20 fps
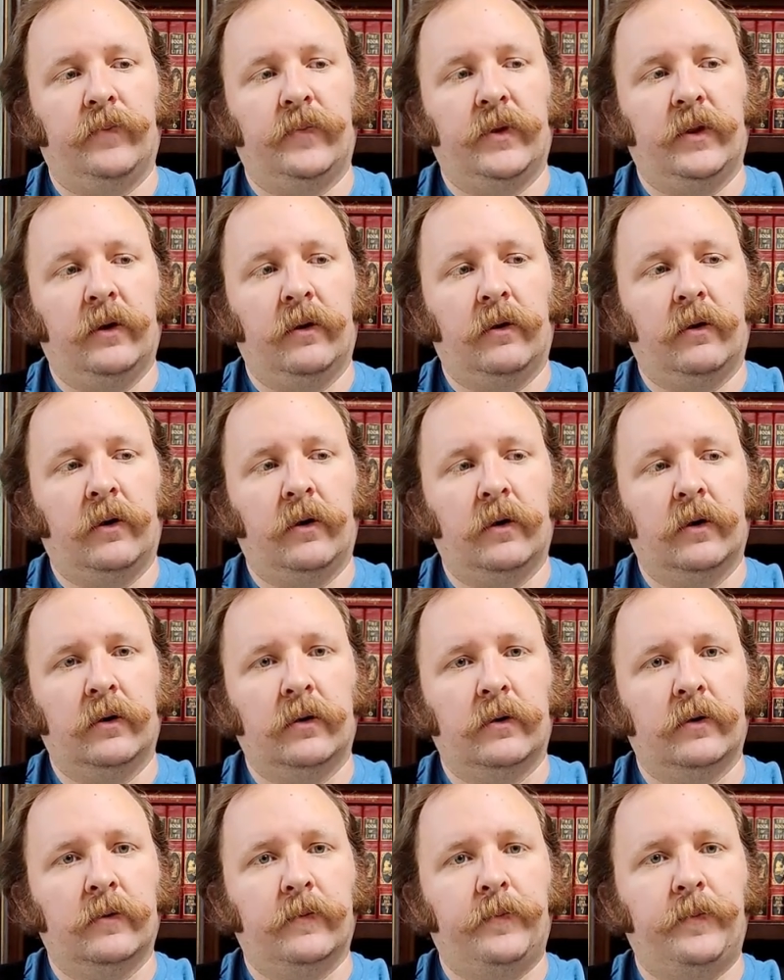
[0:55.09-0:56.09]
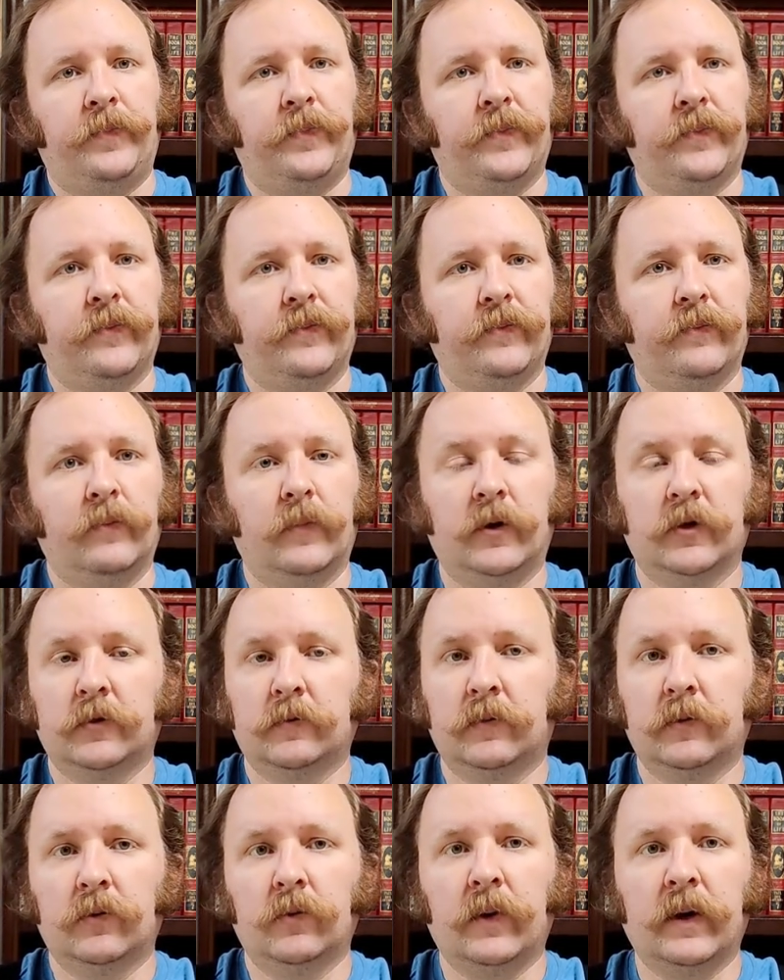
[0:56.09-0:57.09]
There are
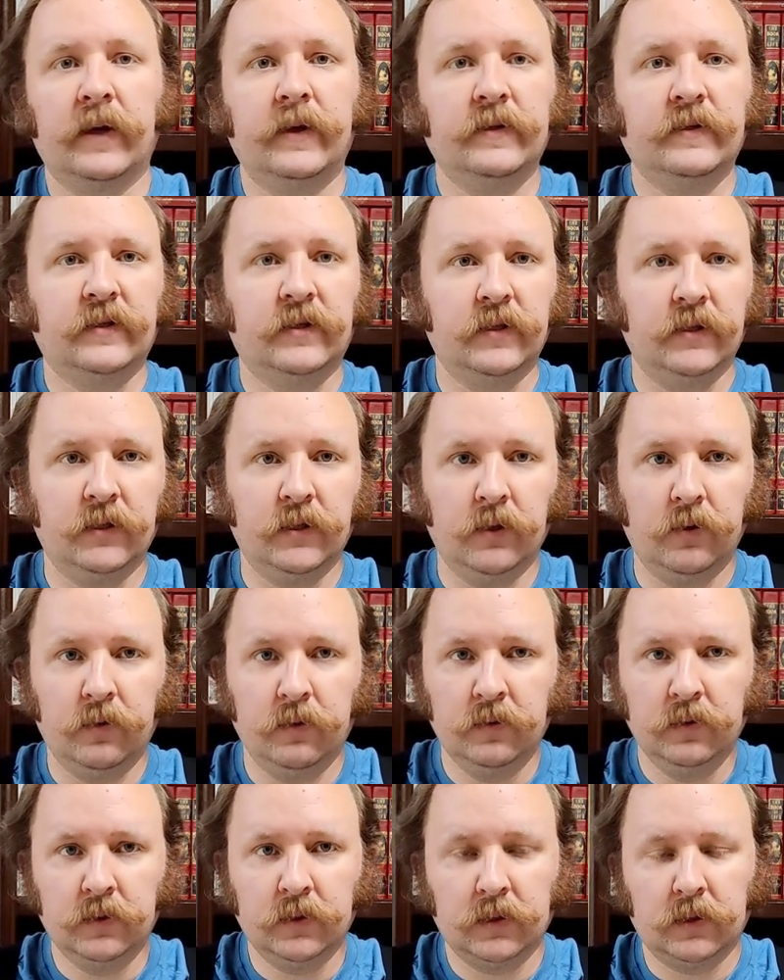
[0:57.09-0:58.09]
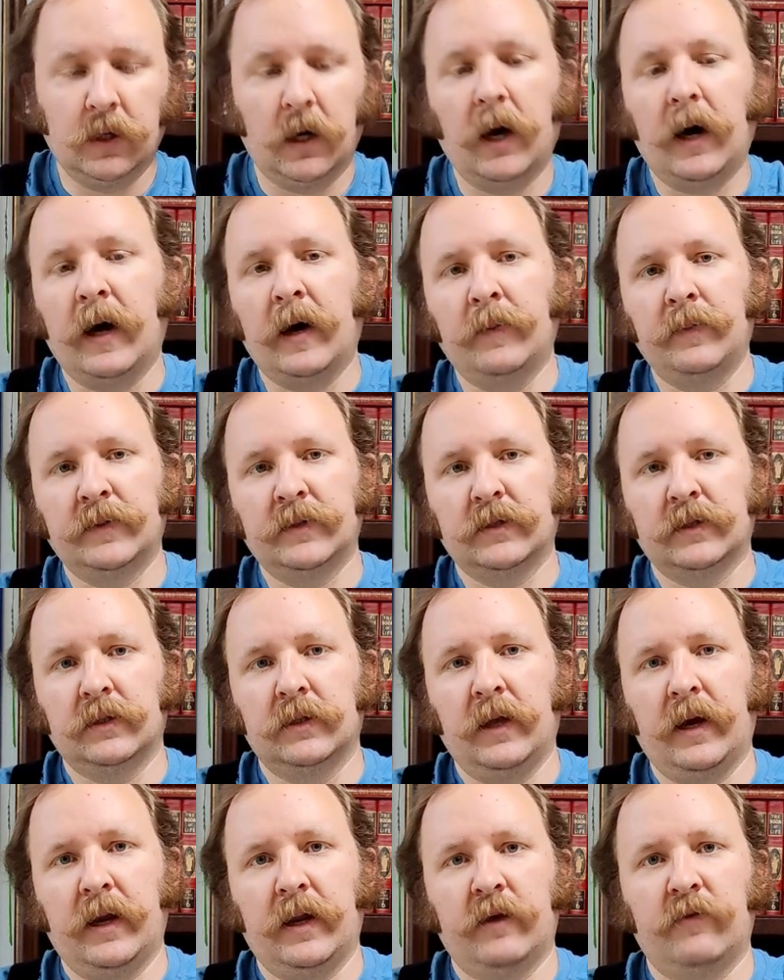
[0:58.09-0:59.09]
multiple ways to use the hops
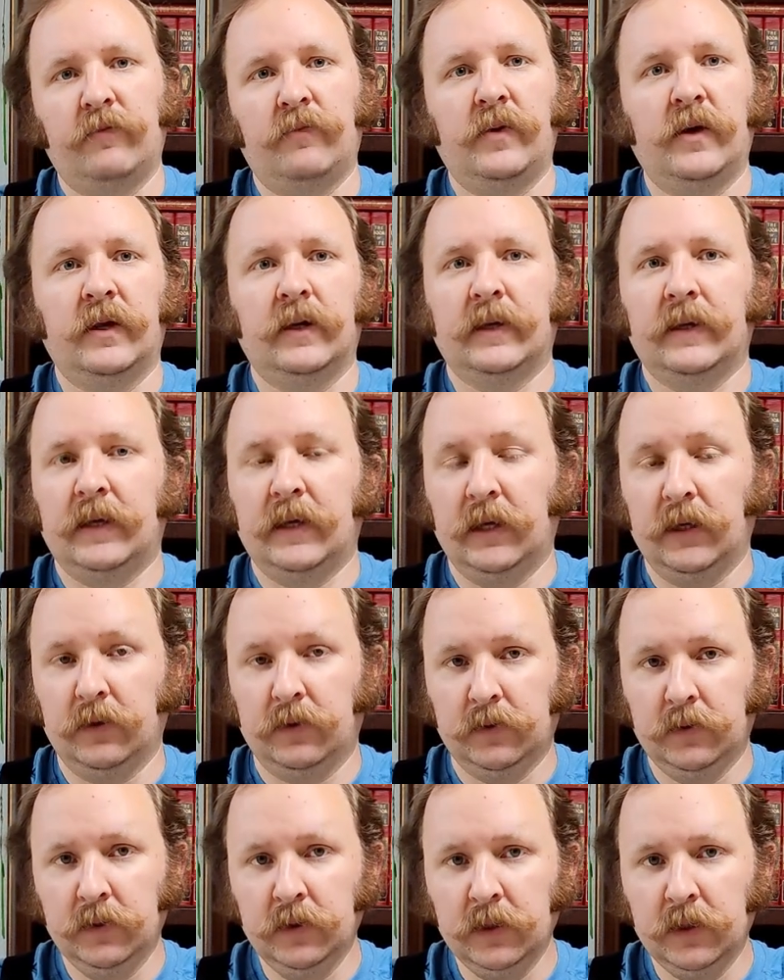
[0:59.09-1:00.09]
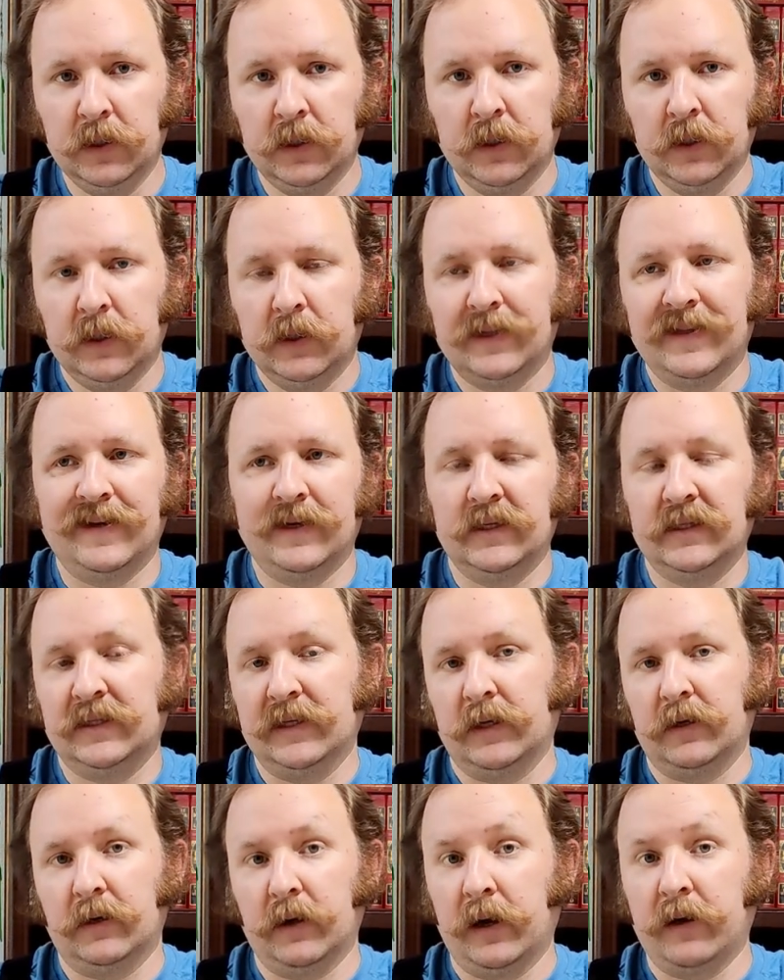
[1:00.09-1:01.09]
that have been kilned, that is,
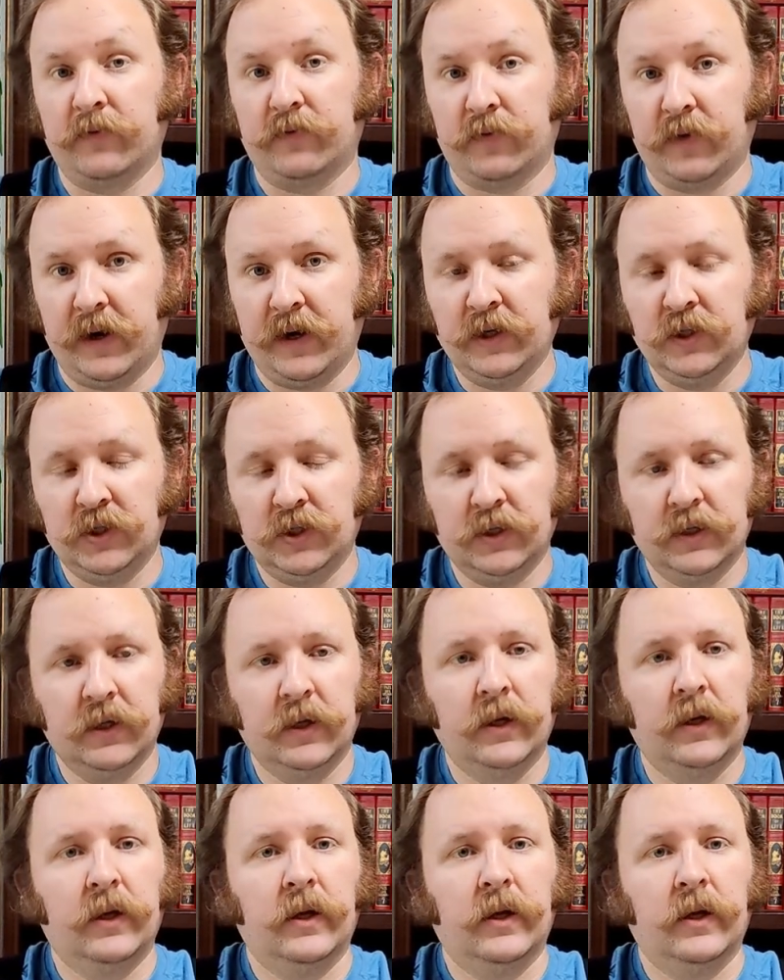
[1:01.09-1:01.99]
that are not fresh,